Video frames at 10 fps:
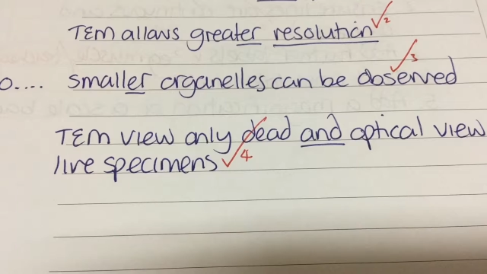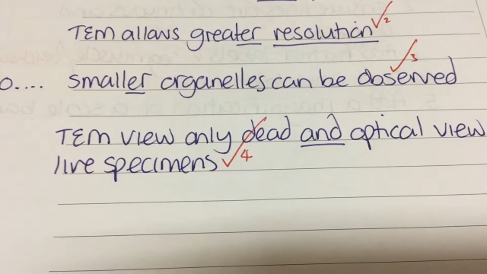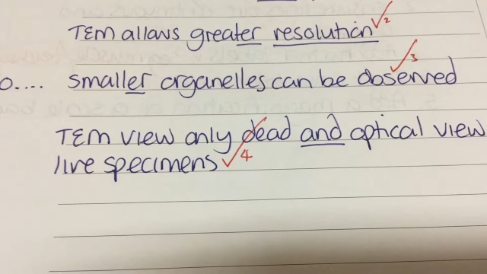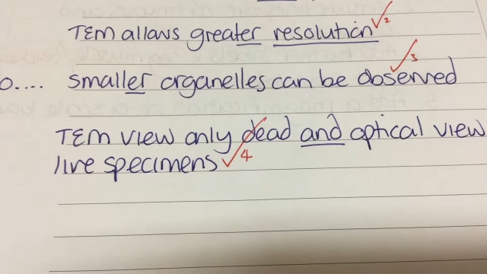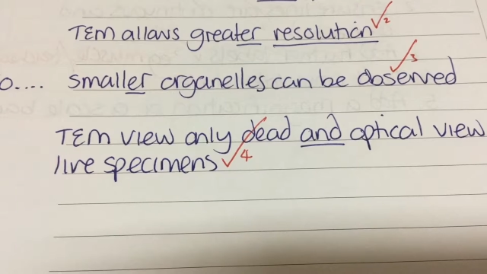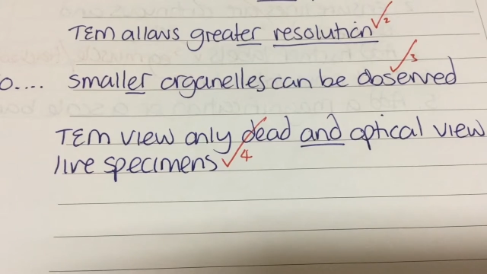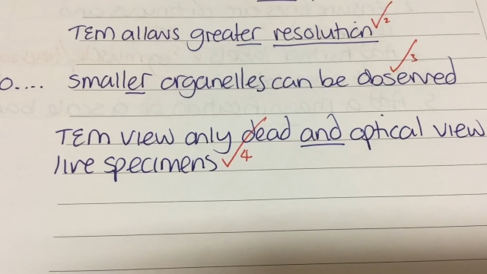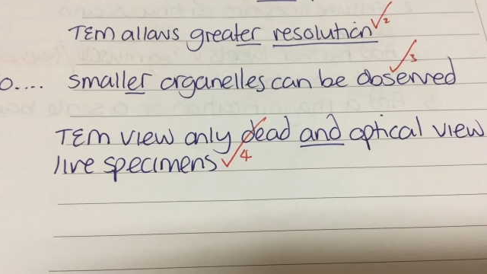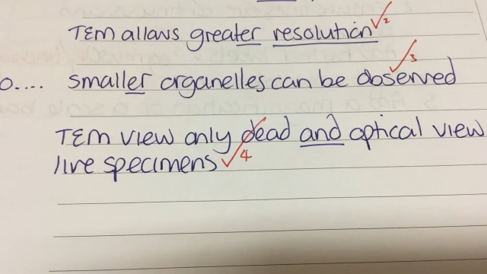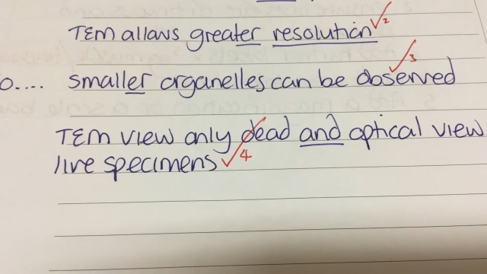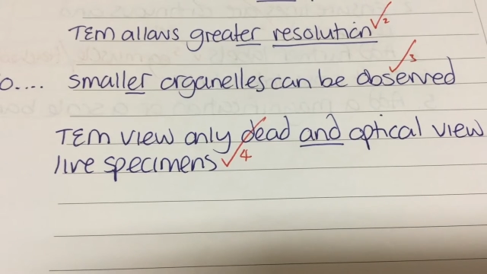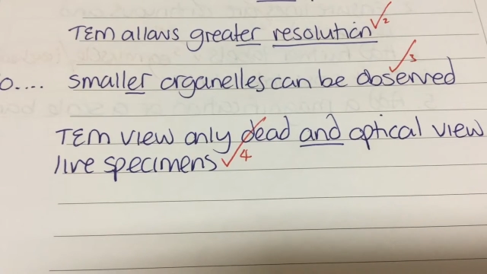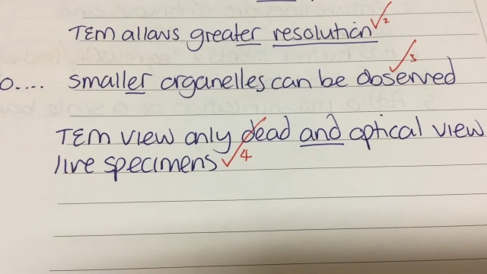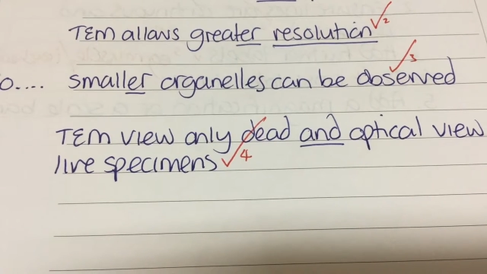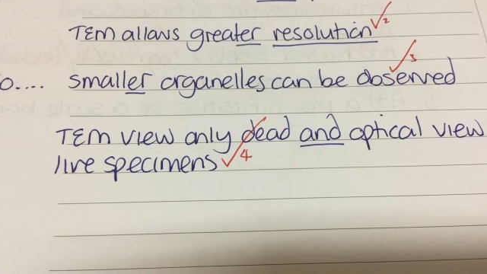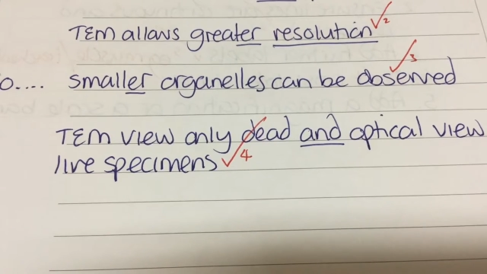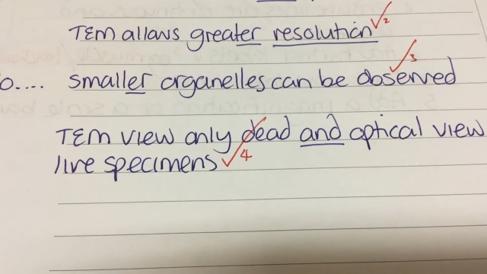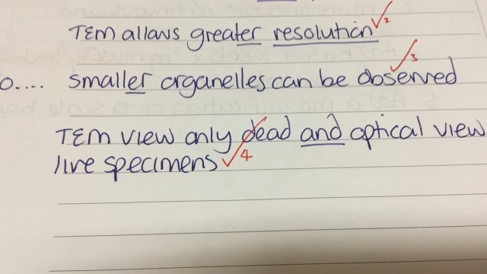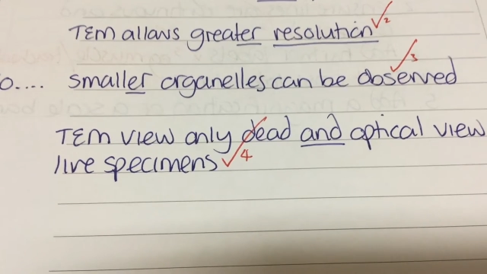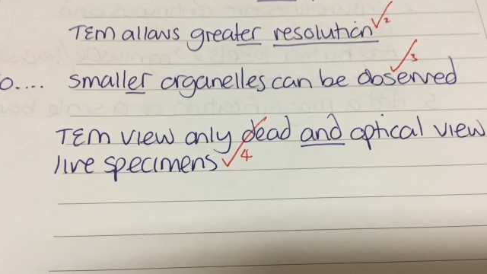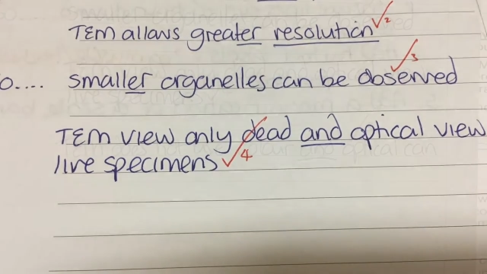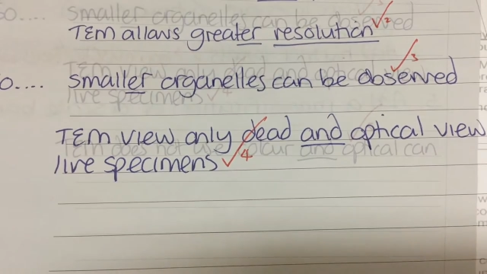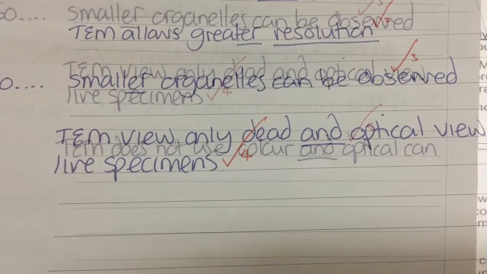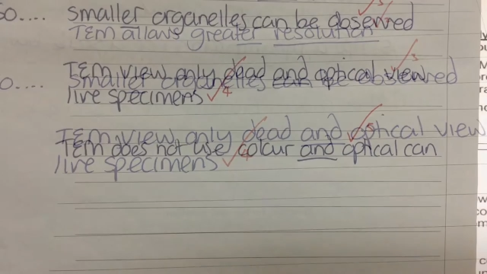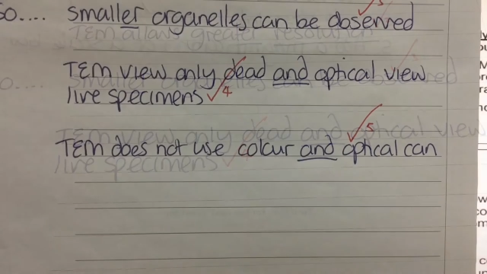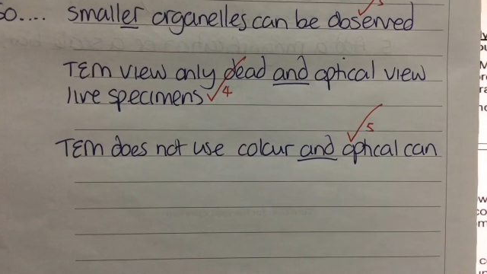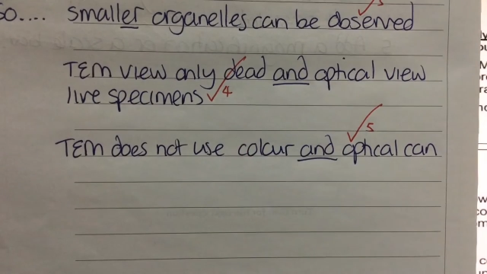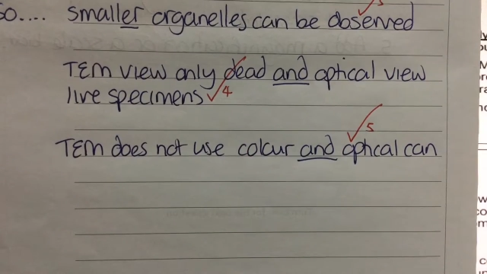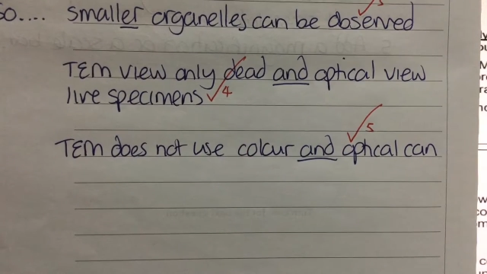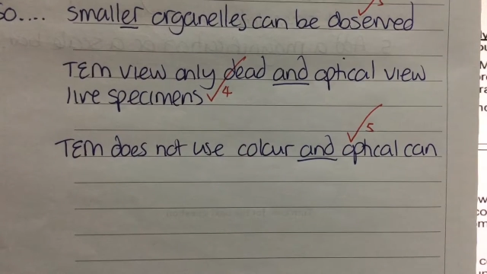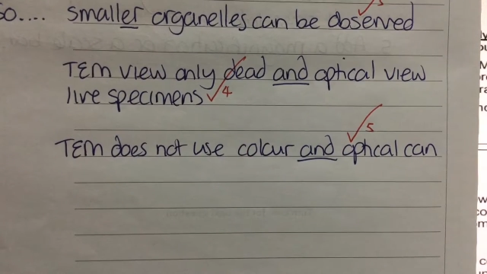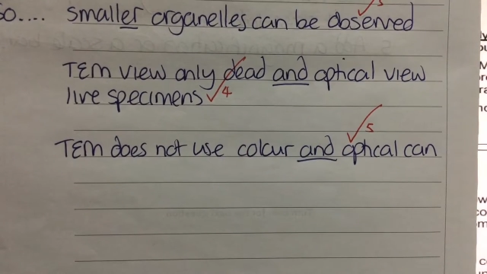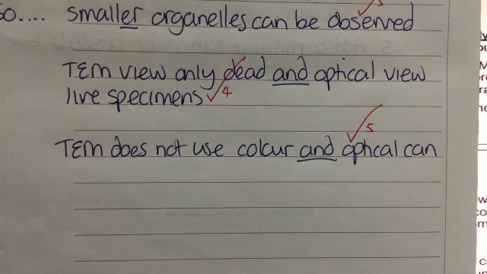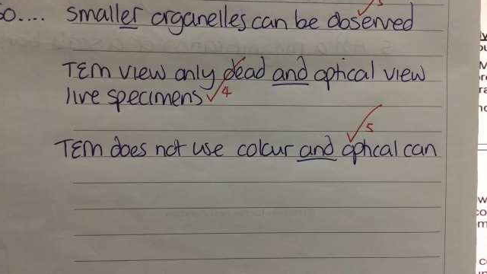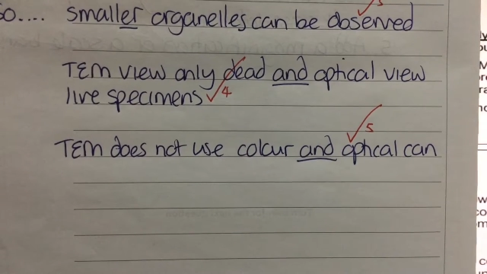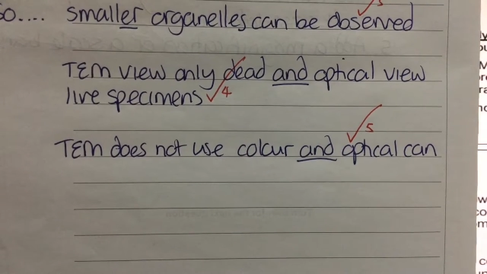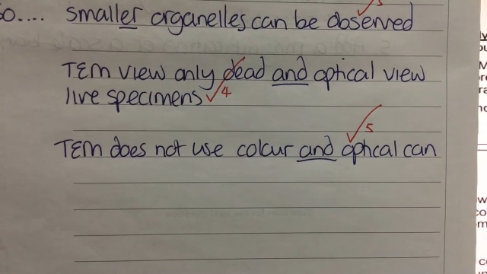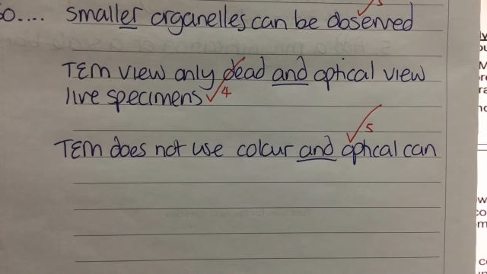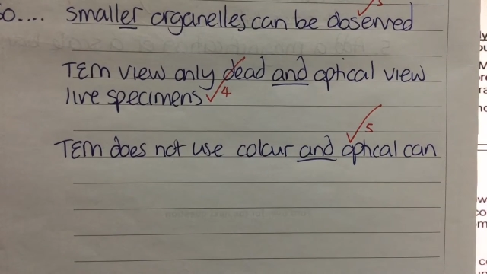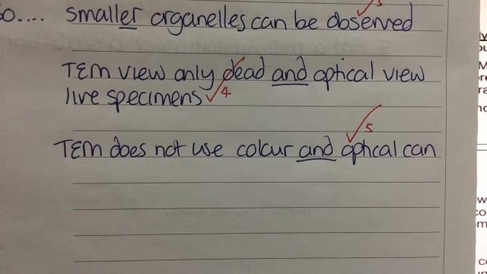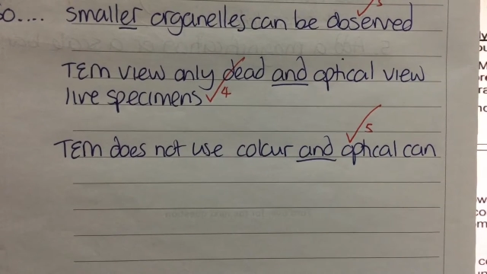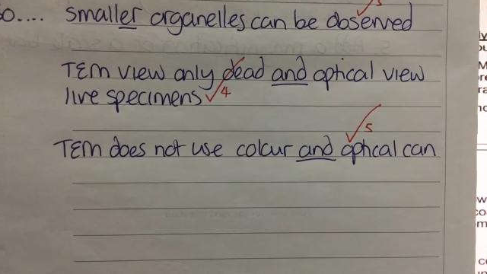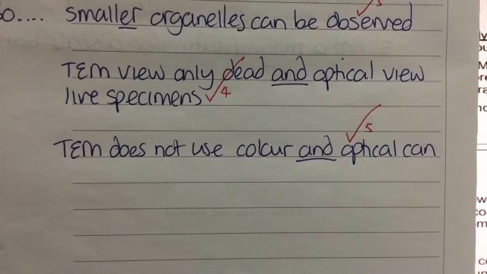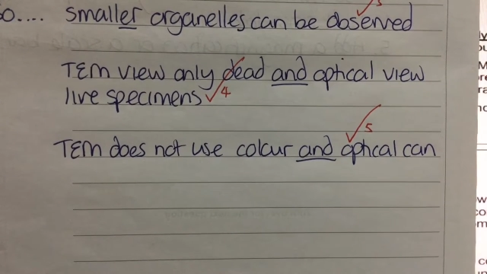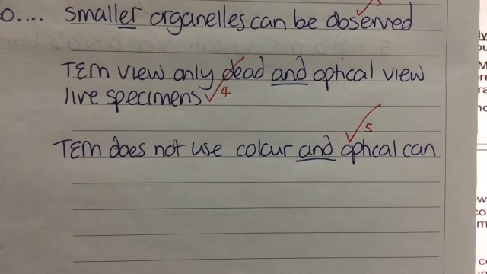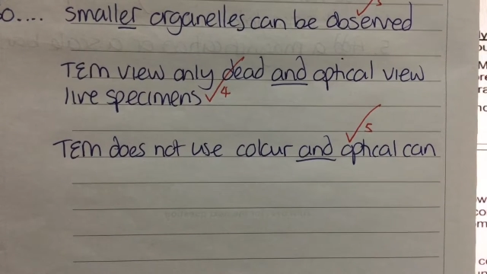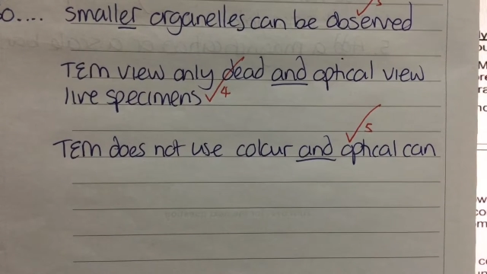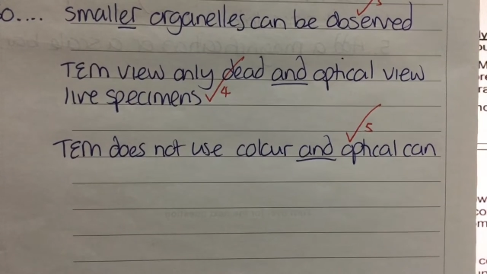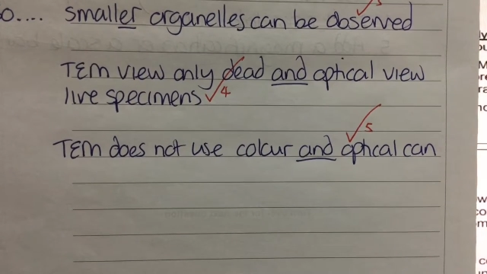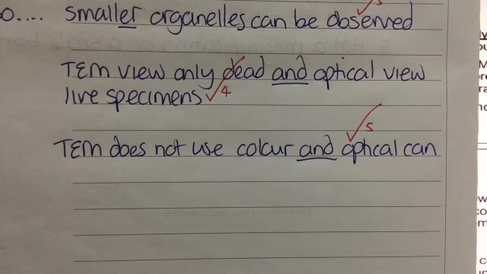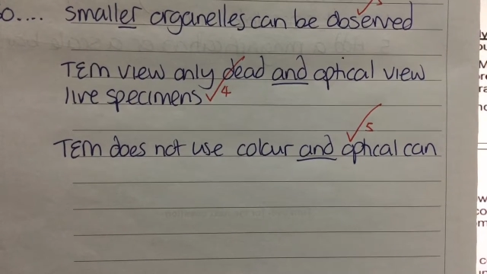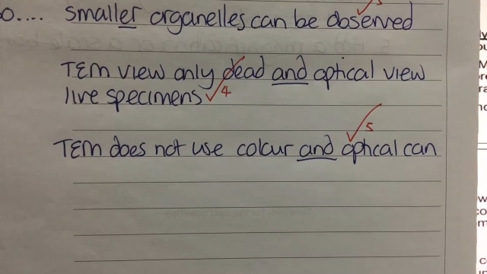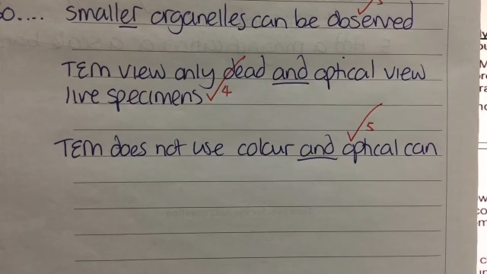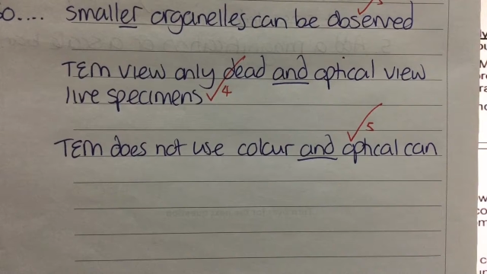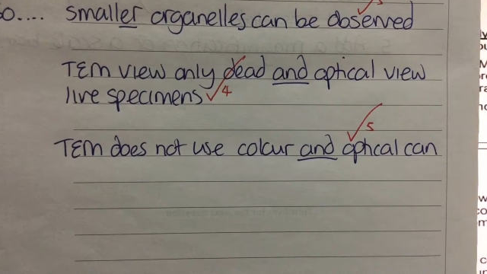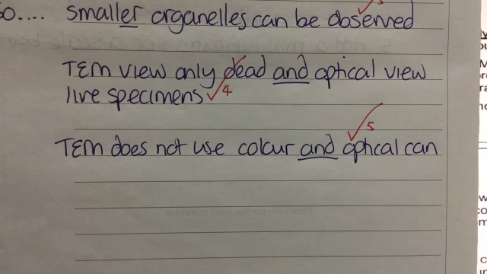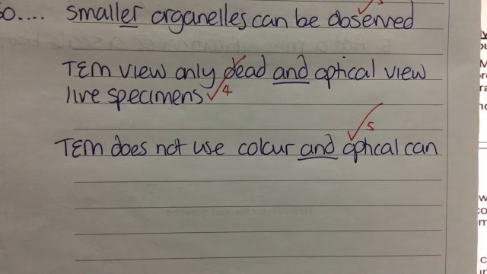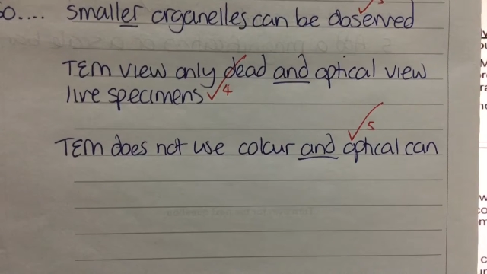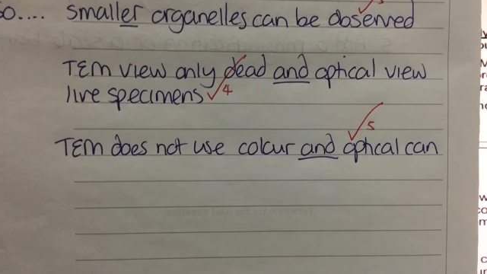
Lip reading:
(no speaker visible)